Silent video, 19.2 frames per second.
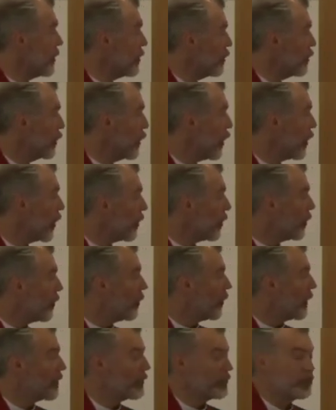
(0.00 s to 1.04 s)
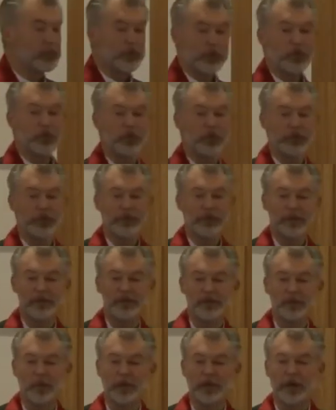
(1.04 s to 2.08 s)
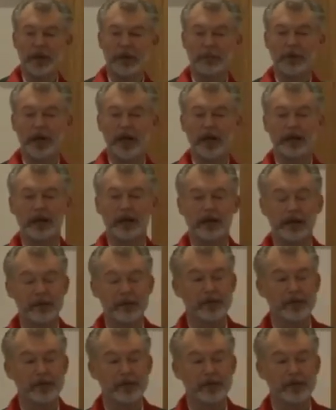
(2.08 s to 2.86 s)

know what rule it is we are breaking.